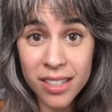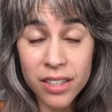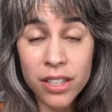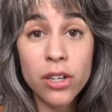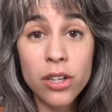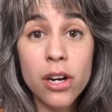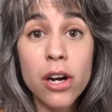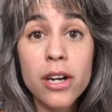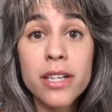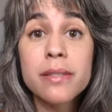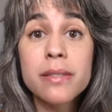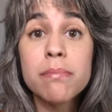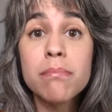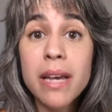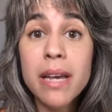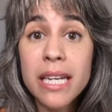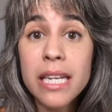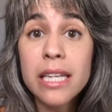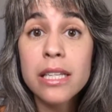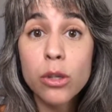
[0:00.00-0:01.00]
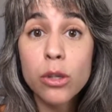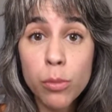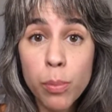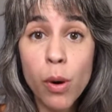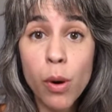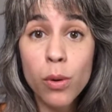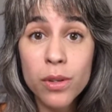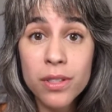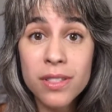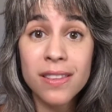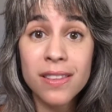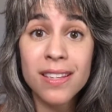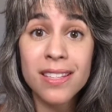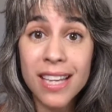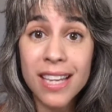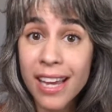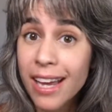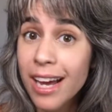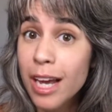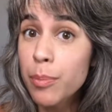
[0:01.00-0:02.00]
there are as many loopholes in these
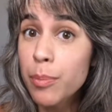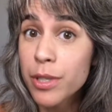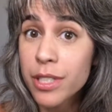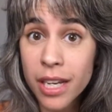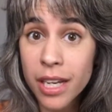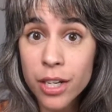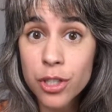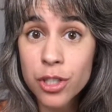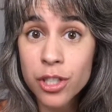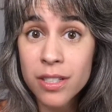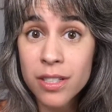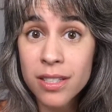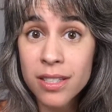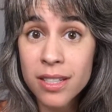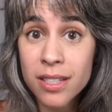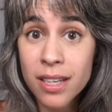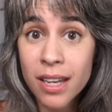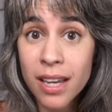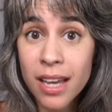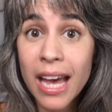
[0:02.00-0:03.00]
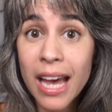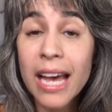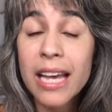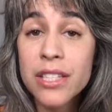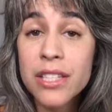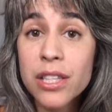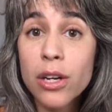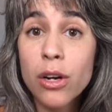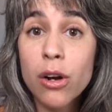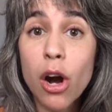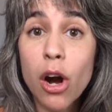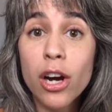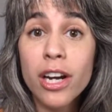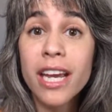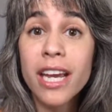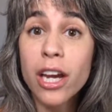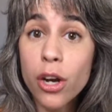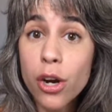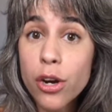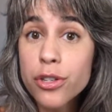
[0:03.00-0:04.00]
AI protections as there are
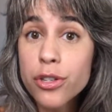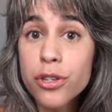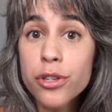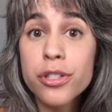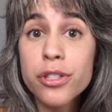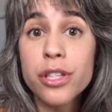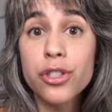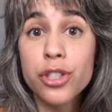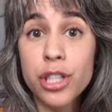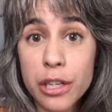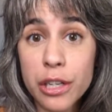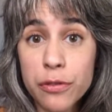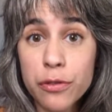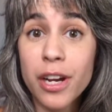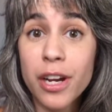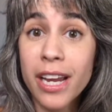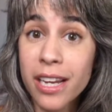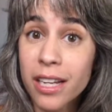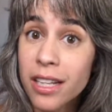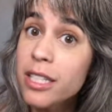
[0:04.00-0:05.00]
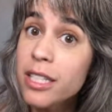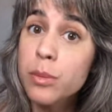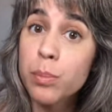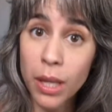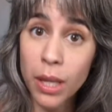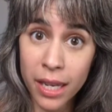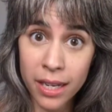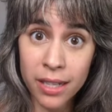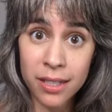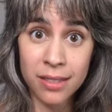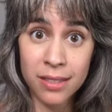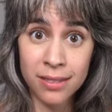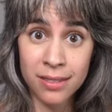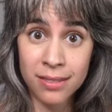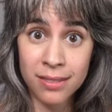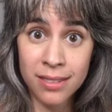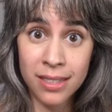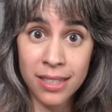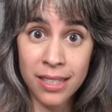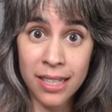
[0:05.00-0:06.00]
characters that Jennifer Hale has played.
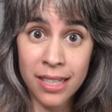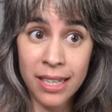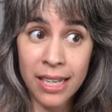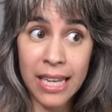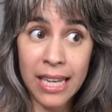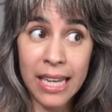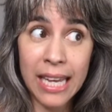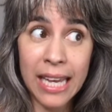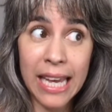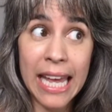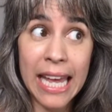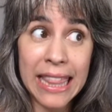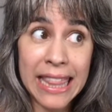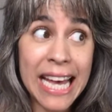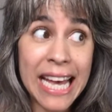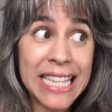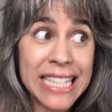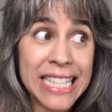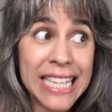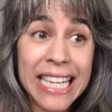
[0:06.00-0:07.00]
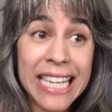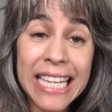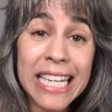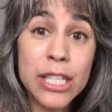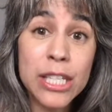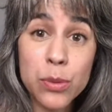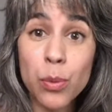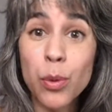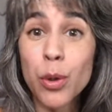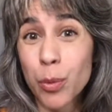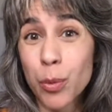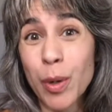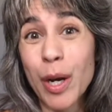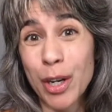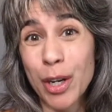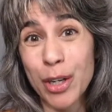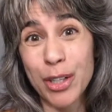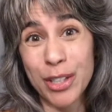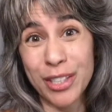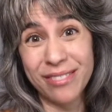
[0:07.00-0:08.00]
And that's a Guinness World
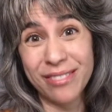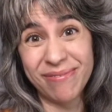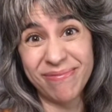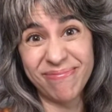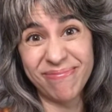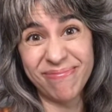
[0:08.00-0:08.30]
Record.